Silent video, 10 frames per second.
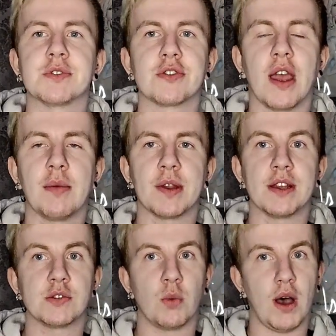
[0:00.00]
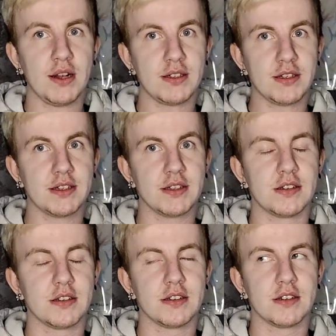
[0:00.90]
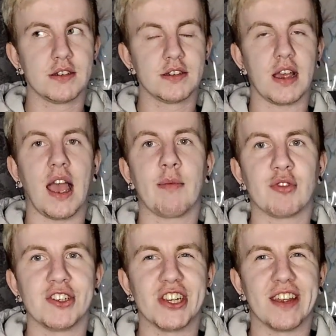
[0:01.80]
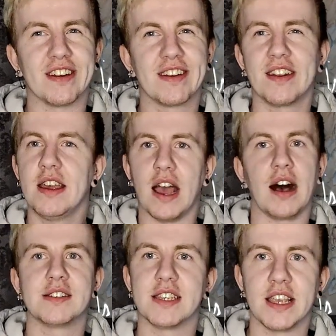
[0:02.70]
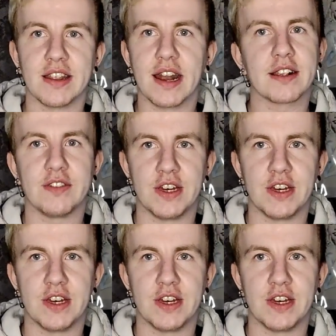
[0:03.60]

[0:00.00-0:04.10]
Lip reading: subscribing is what? Appreciate it. I'll see you in the next